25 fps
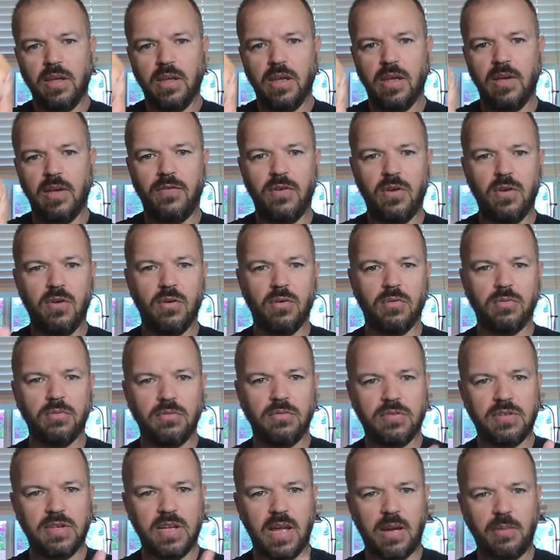if you
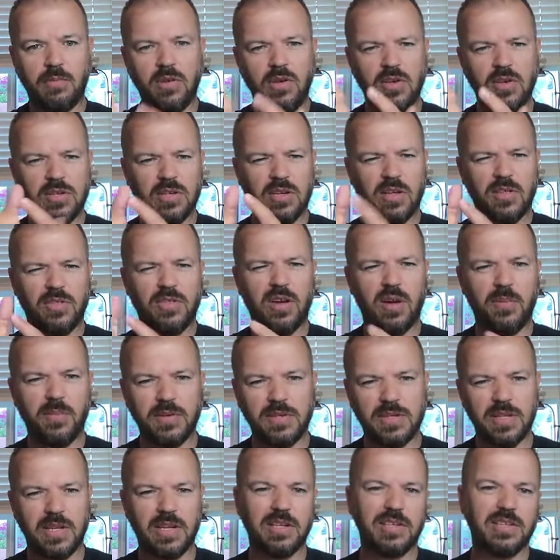say, I'm using a thumb
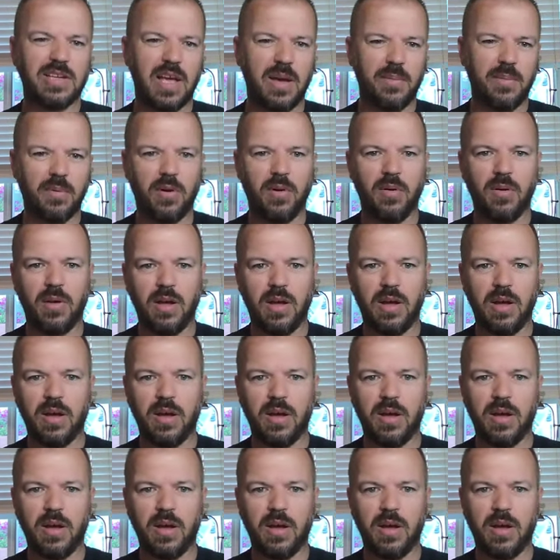as an example,